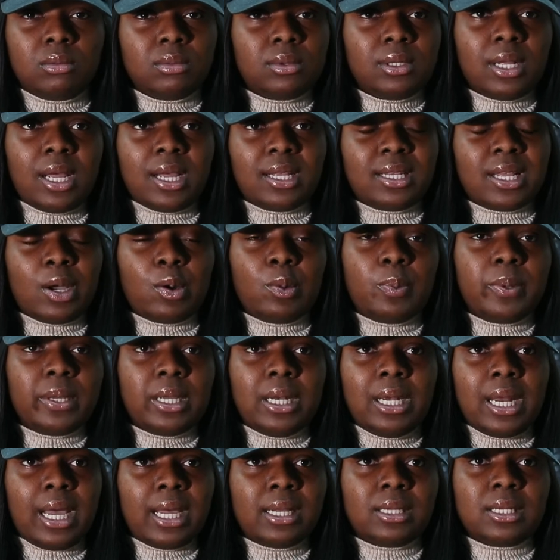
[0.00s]
That would be a
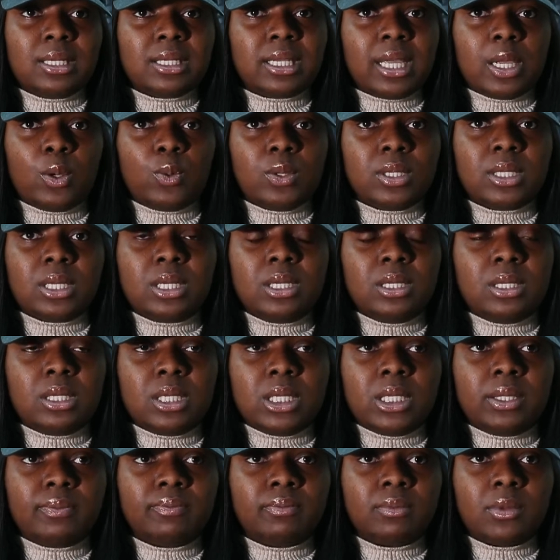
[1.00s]
lie to say it was
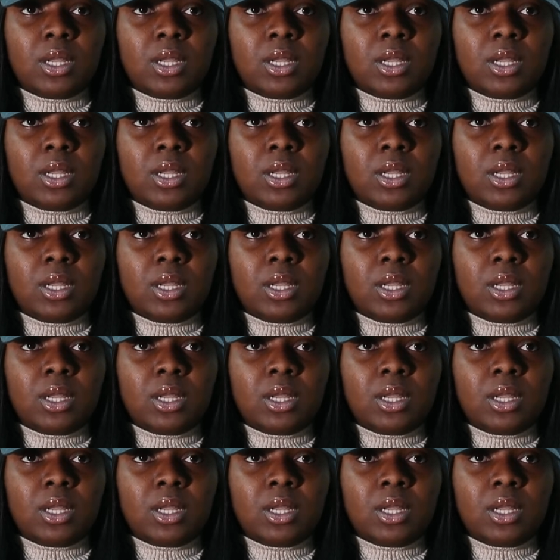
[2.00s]
easy.